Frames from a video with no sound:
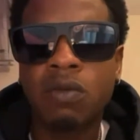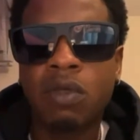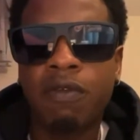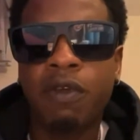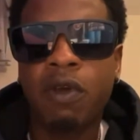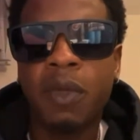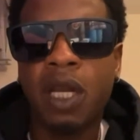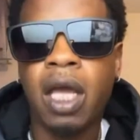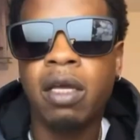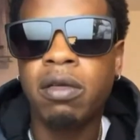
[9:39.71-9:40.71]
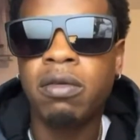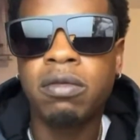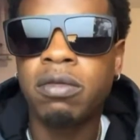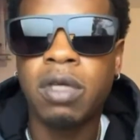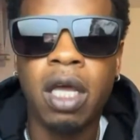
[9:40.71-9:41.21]
You feel me? Like
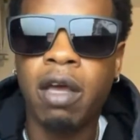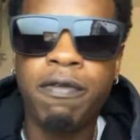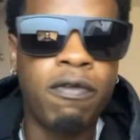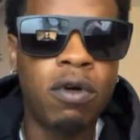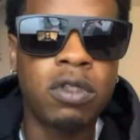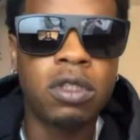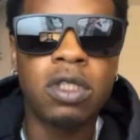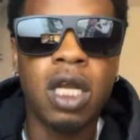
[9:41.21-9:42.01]
the Air Forces.